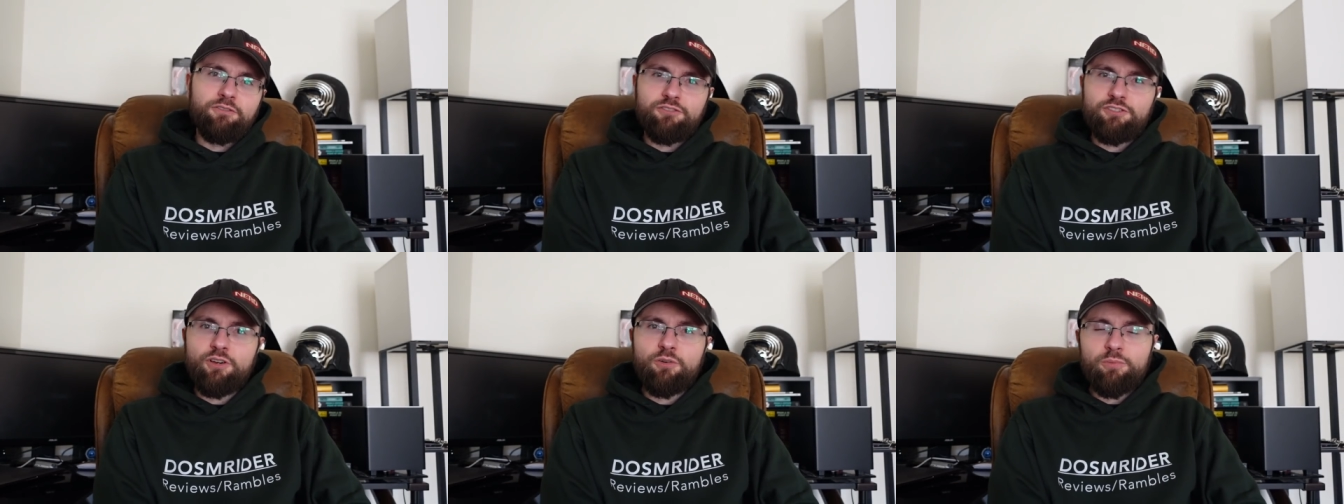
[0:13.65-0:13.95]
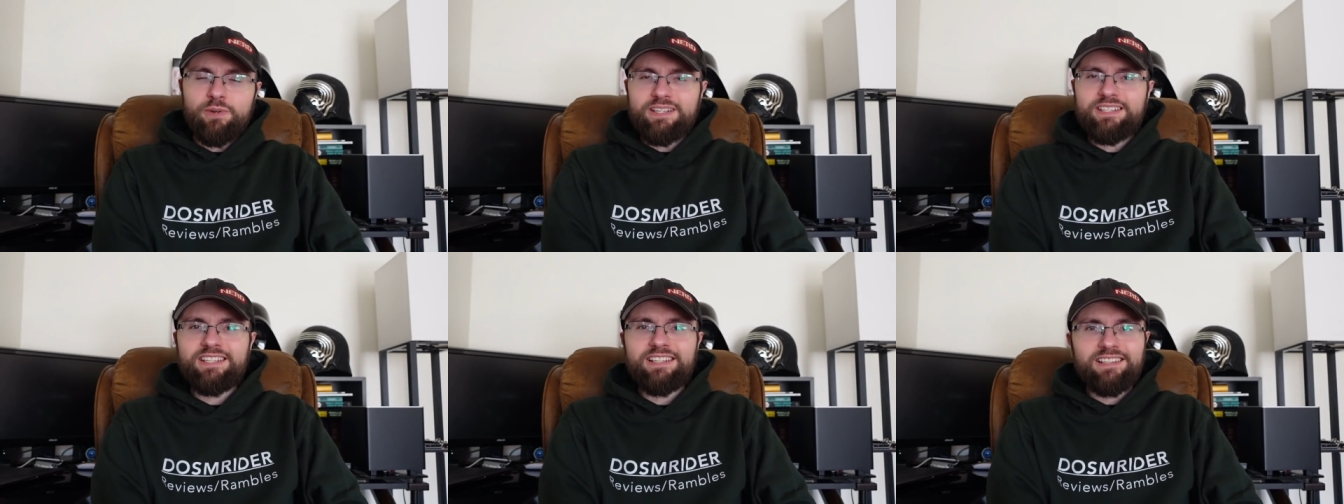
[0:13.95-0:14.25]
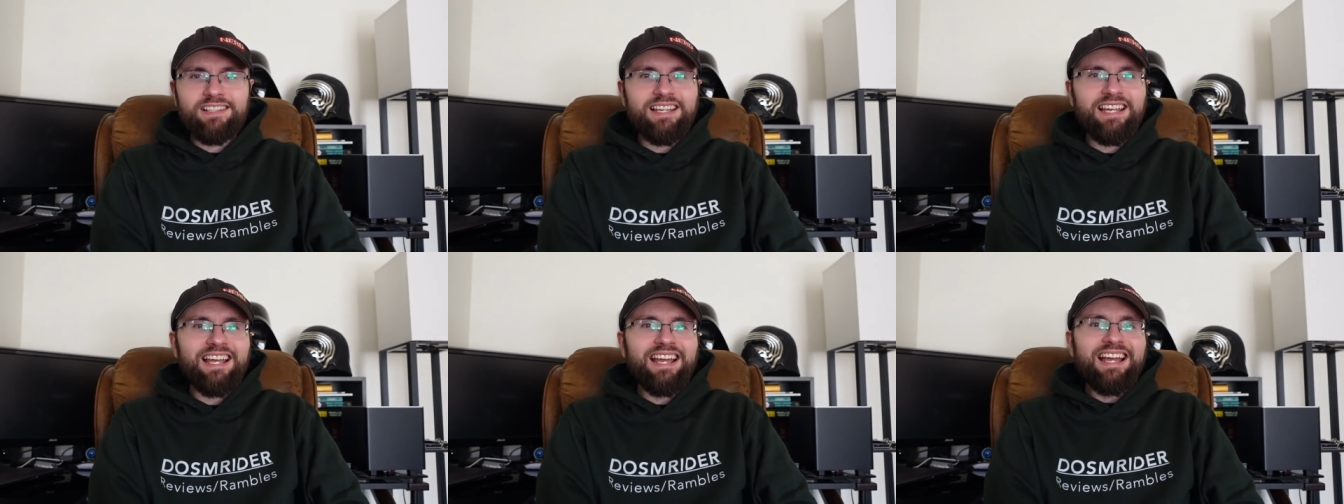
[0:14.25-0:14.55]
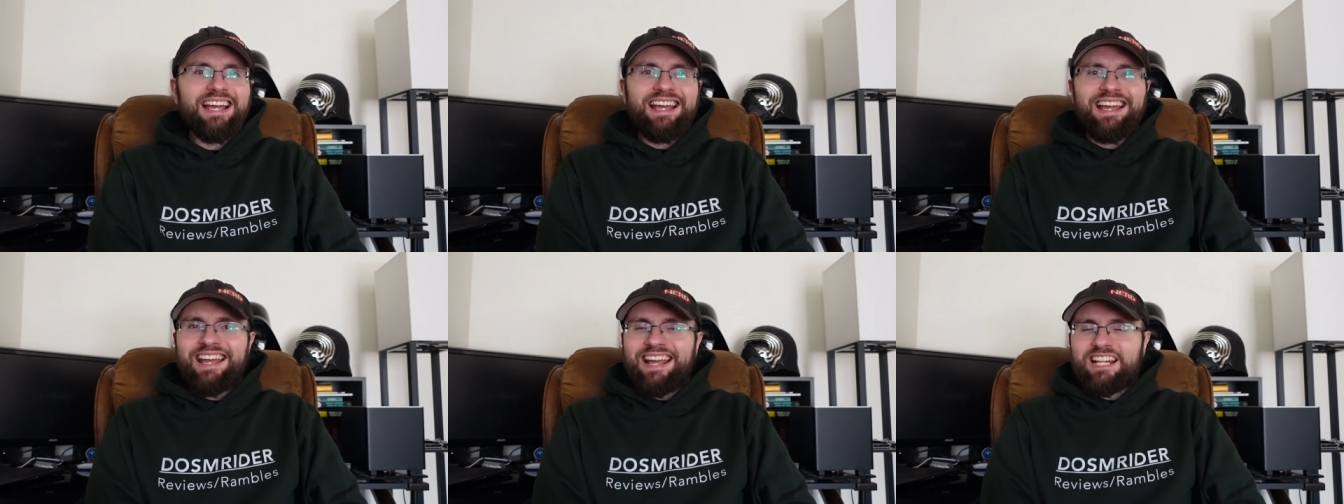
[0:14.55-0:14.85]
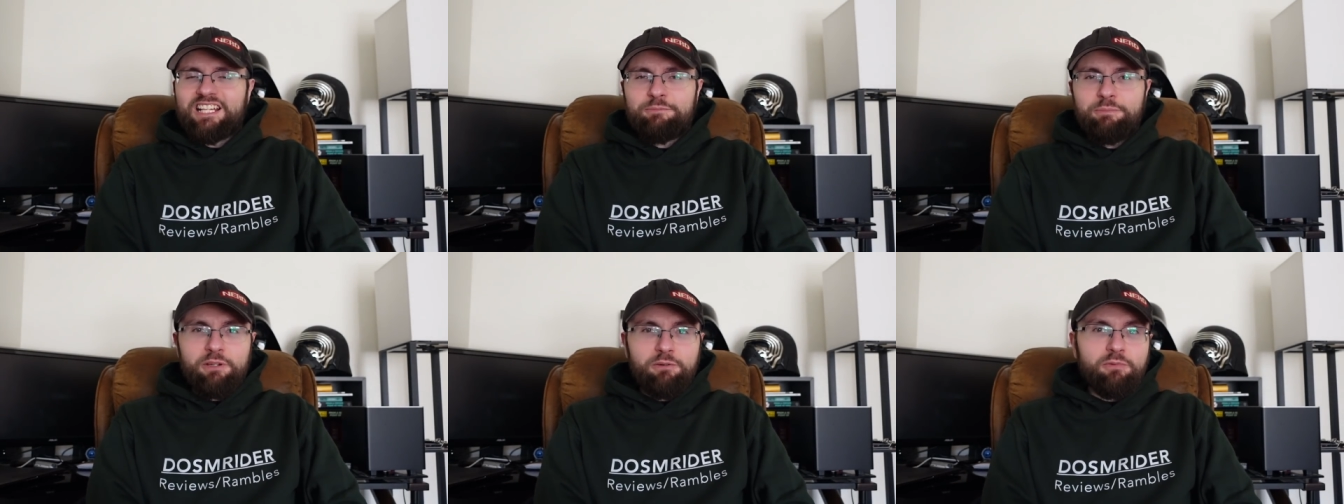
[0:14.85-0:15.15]
So recently,
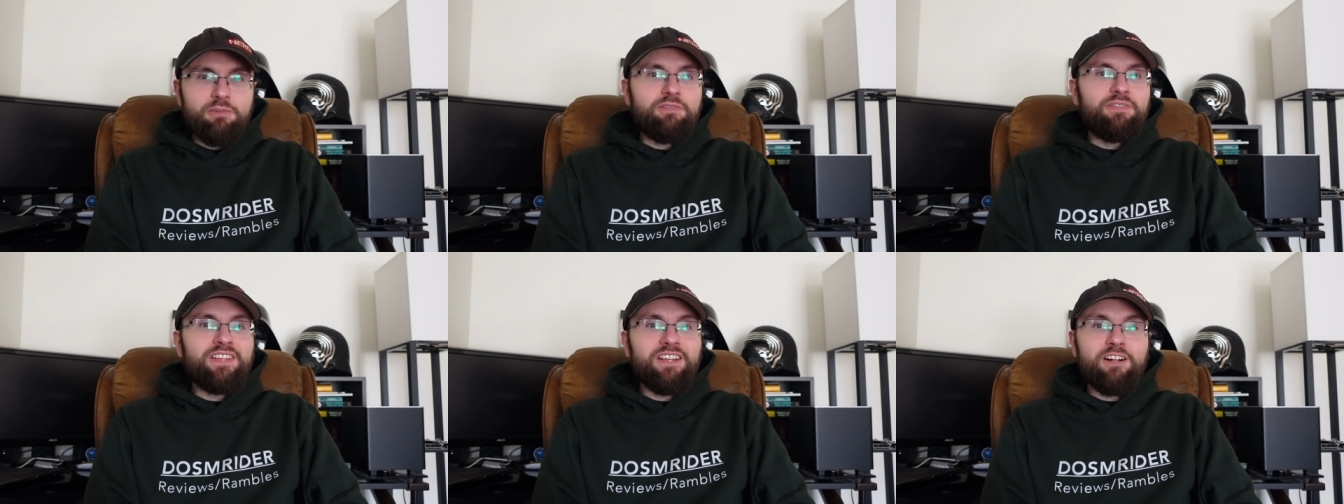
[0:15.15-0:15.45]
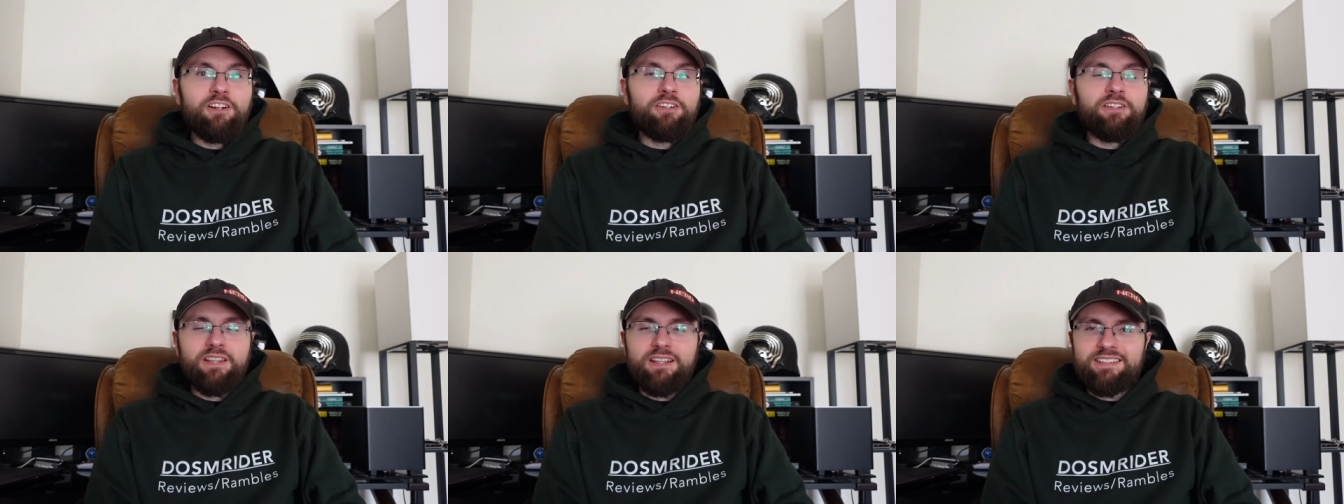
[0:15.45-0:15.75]
it's been revealed